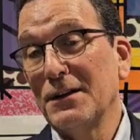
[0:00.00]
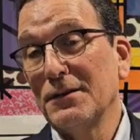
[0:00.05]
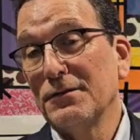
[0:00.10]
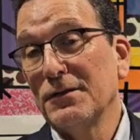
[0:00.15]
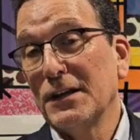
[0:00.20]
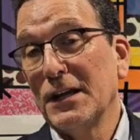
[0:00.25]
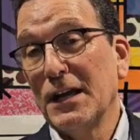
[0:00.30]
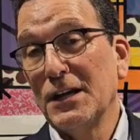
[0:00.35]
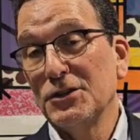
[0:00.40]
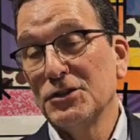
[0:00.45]
a
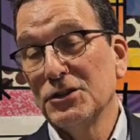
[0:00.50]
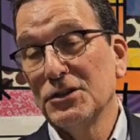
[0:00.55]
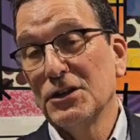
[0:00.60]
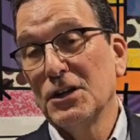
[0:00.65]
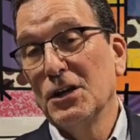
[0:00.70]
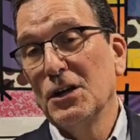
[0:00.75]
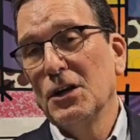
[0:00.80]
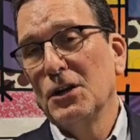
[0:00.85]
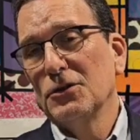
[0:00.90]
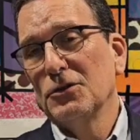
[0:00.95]
modification.
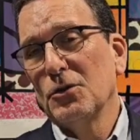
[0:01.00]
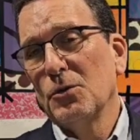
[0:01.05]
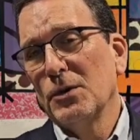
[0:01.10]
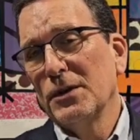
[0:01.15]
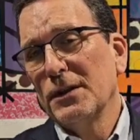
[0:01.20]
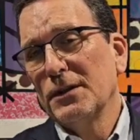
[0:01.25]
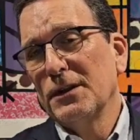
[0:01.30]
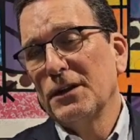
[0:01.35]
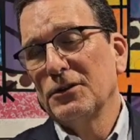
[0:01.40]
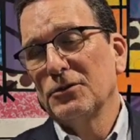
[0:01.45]
So
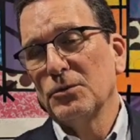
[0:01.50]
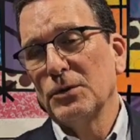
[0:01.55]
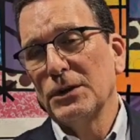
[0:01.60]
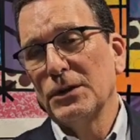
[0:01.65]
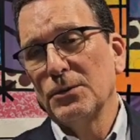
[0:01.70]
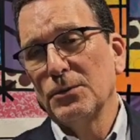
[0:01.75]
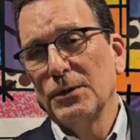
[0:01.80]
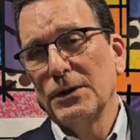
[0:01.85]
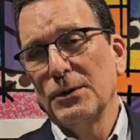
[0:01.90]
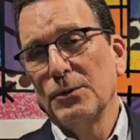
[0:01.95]
one of the things
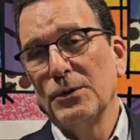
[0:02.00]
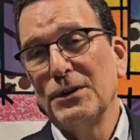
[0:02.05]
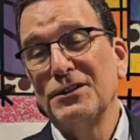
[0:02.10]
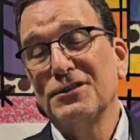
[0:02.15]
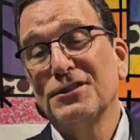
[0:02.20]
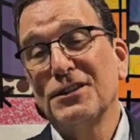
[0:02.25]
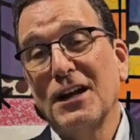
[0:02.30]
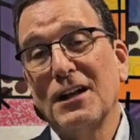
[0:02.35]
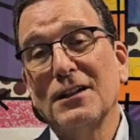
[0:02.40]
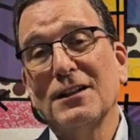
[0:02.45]
we
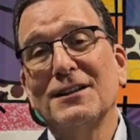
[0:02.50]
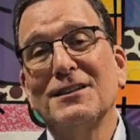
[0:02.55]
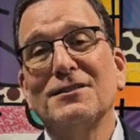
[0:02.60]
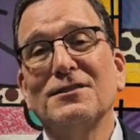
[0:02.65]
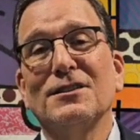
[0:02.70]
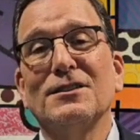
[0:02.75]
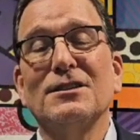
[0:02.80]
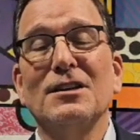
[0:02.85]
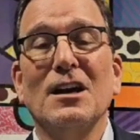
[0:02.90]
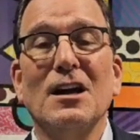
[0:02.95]
sell
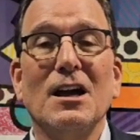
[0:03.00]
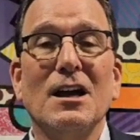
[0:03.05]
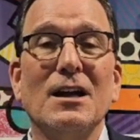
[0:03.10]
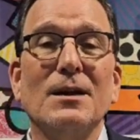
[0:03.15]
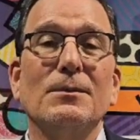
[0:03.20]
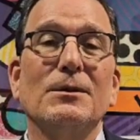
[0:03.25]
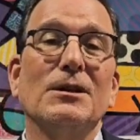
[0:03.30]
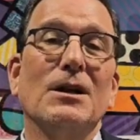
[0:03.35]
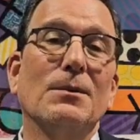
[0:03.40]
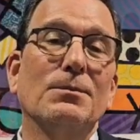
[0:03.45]
is the
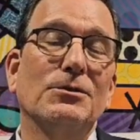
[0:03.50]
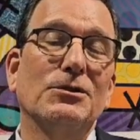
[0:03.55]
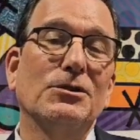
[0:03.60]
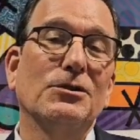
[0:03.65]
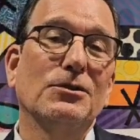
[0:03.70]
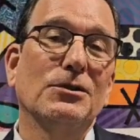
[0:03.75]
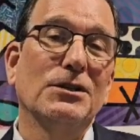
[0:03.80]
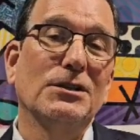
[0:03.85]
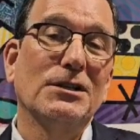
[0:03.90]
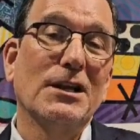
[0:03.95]
time and
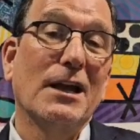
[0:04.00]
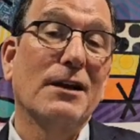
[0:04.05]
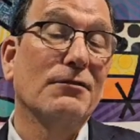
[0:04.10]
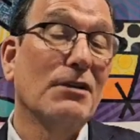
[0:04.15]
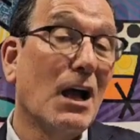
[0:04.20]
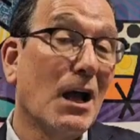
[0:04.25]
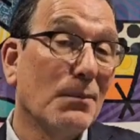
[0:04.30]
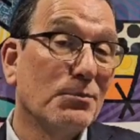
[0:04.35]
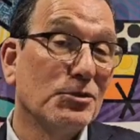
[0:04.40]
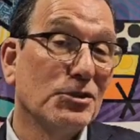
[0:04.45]
opportunity to have
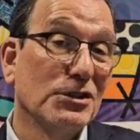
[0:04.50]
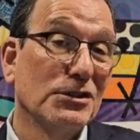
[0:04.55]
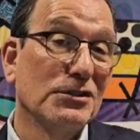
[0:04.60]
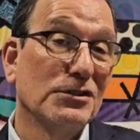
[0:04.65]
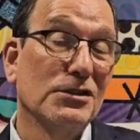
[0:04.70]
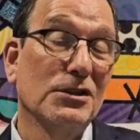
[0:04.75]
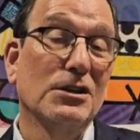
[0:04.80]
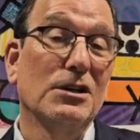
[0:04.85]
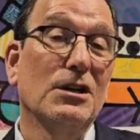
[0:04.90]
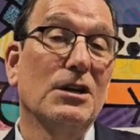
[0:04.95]

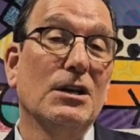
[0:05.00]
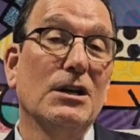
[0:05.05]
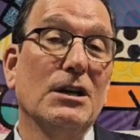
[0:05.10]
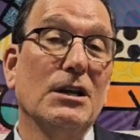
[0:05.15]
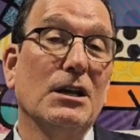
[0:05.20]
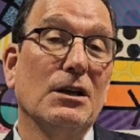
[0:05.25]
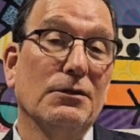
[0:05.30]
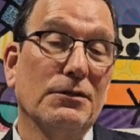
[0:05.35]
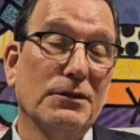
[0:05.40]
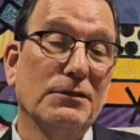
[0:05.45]
options
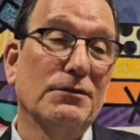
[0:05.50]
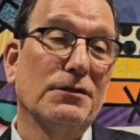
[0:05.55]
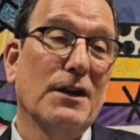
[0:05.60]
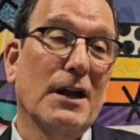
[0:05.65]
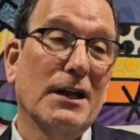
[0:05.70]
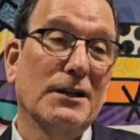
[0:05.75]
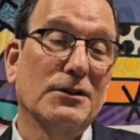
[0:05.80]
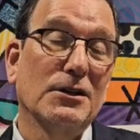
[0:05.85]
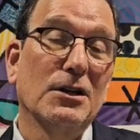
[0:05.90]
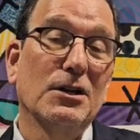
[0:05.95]
if, in
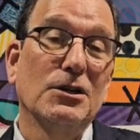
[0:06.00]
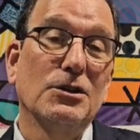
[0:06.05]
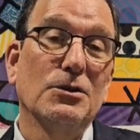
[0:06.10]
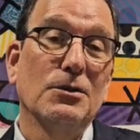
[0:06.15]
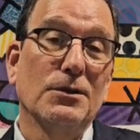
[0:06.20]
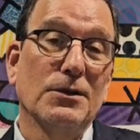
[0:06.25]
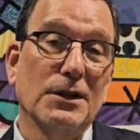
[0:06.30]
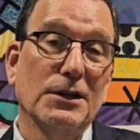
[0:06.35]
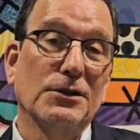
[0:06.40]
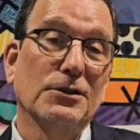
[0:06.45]
fact,
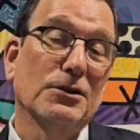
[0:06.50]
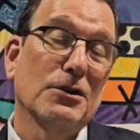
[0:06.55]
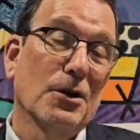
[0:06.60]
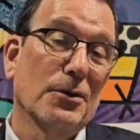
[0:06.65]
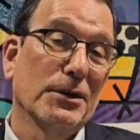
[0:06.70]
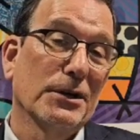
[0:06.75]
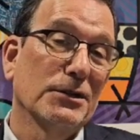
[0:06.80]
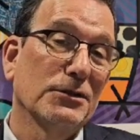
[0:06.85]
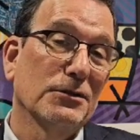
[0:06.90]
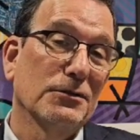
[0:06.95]
you think you're
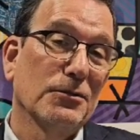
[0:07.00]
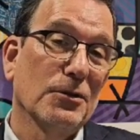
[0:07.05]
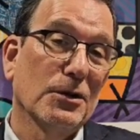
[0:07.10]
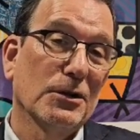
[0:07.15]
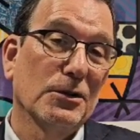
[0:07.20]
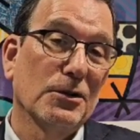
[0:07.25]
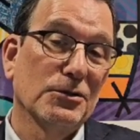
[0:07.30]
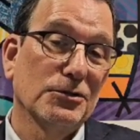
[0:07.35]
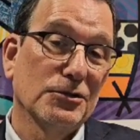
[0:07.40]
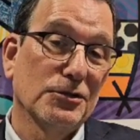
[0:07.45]
going into
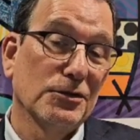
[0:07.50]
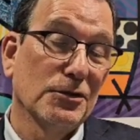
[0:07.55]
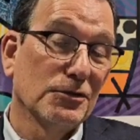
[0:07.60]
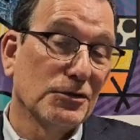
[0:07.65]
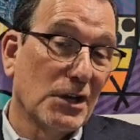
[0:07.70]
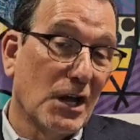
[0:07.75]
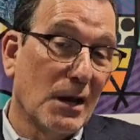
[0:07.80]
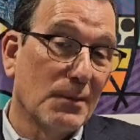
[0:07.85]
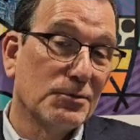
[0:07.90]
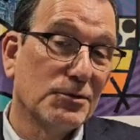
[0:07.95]
foreclosure. And
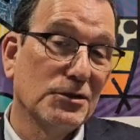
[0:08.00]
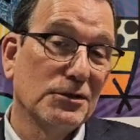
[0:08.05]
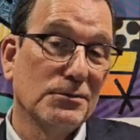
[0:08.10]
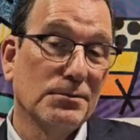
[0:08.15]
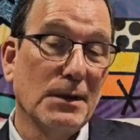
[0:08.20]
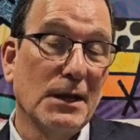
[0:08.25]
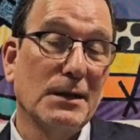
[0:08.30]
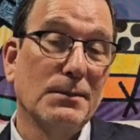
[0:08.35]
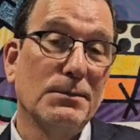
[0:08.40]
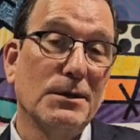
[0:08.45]
those
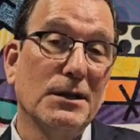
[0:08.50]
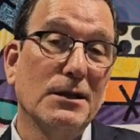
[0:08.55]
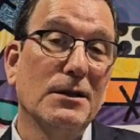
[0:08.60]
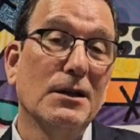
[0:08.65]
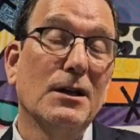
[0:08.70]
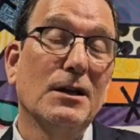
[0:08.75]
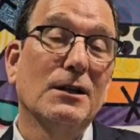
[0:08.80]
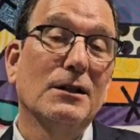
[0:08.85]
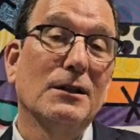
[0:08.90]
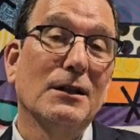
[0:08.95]
options may
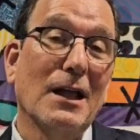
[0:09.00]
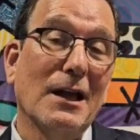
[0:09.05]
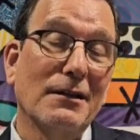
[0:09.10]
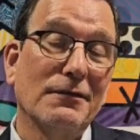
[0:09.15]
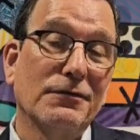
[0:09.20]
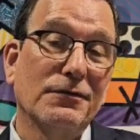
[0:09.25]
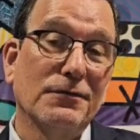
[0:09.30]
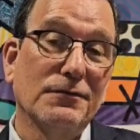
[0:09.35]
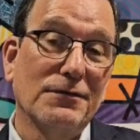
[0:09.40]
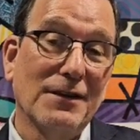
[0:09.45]
be
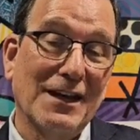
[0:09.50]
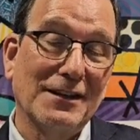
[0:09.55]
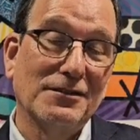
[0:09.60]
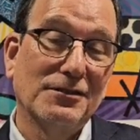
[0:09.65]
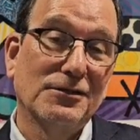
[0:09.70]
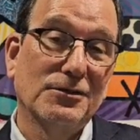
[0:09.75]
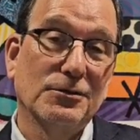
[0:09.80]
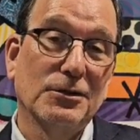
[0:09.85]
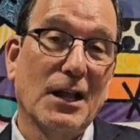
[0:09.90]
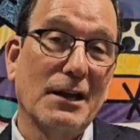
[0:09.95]
life
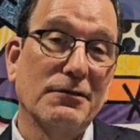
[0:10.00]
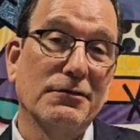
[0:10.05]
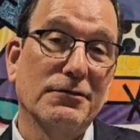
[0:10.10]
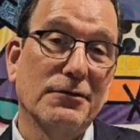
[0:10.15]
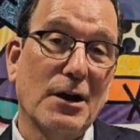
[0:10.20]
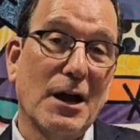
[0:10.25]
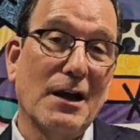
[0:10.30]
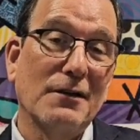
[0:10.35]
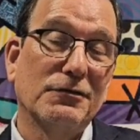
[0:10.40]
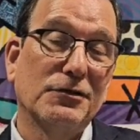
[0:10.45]
vests or
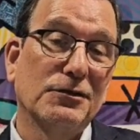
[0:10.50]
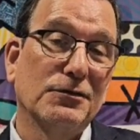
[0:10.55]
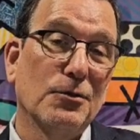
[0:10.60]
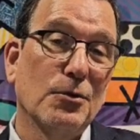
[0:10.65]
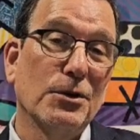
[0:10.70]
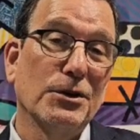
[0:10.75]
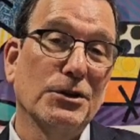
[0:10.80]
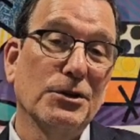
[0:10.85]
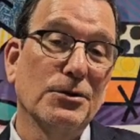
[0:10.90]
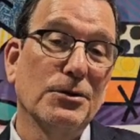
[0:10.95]
life rafts
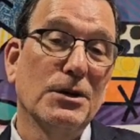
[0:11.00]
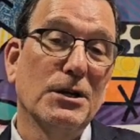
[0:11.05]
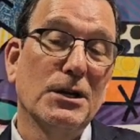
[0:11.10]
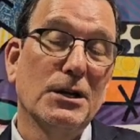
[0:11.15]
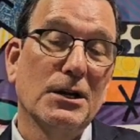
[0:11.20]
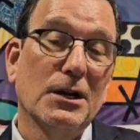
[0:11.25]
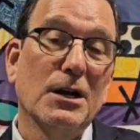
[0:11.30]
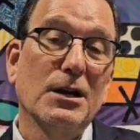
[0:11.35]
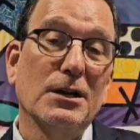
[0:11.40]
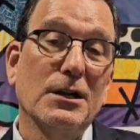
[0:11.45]
for you
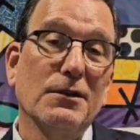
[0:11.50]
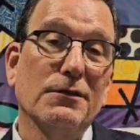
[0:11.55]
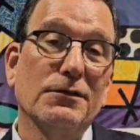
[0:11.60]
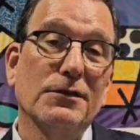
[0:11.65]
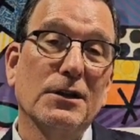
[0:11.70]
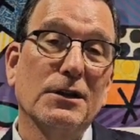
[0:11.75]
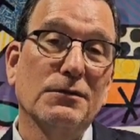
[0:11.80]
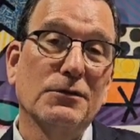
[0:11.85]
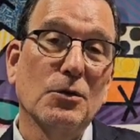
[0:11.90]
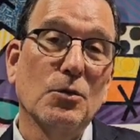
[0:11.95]

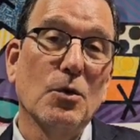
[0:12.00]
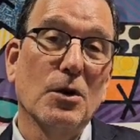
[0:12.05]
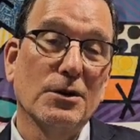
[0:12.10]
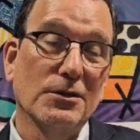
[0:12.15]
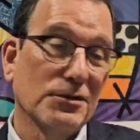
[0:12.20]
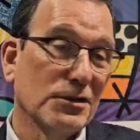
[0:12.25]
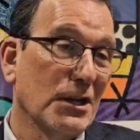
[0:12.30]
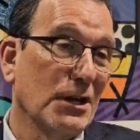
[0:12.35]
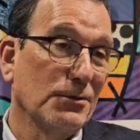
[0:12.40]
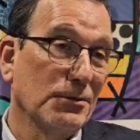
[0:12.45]
if the
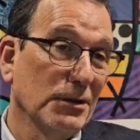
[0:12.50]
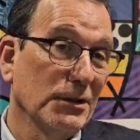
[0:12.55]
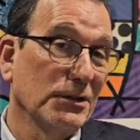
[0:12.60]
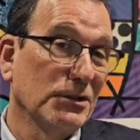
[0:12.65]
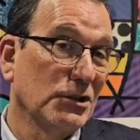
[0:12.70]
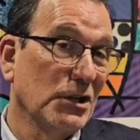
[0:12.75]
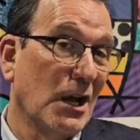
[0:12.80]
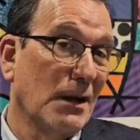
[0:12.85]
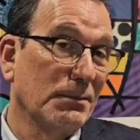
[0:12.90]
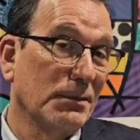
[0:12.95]
waters get
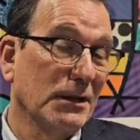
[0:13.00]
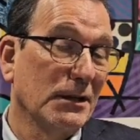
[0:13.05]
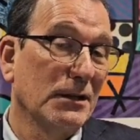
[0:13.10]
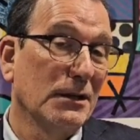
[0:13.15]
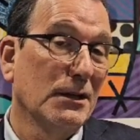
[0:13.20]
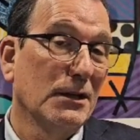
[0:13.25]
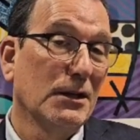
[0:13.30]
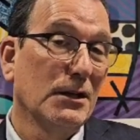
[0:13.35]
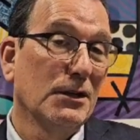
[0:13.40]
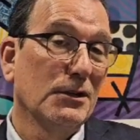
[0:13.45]
really choppy.
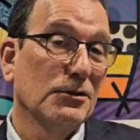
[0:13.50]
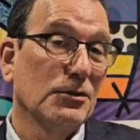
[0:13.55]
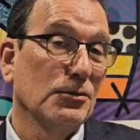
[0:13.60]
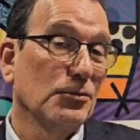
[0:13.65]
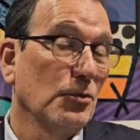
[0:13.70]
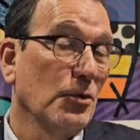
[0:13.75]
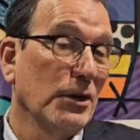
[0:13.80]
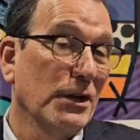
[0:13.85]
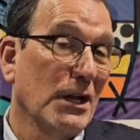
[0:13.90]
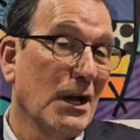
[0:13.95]
So
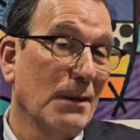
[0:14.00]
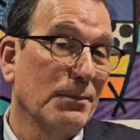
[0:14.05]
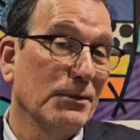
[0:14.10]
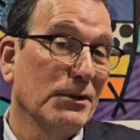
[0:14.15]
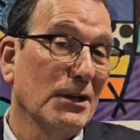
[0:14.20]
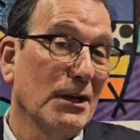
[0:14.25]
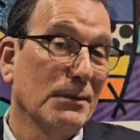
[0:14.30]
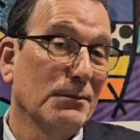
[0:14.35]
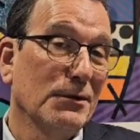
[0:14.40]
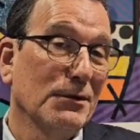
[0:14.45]
Roy
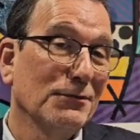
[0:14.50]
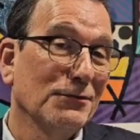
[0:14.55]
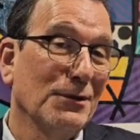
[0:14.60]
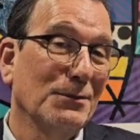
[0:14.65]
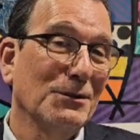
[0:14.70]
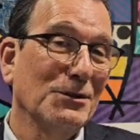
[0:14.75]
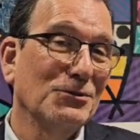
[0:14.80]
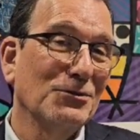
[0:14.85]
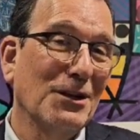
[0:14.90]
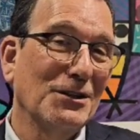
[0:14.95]
Oppenheim
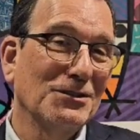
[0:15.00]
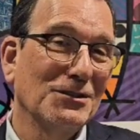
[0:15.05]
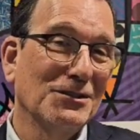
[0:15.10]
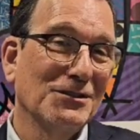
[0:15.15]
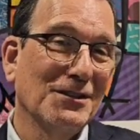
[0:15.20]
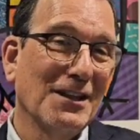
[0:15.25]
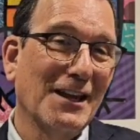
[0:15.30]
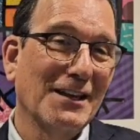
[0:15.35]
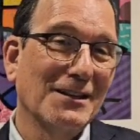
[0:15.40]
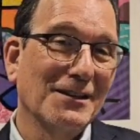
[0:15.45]
from the
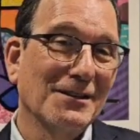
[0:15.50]
Trenches,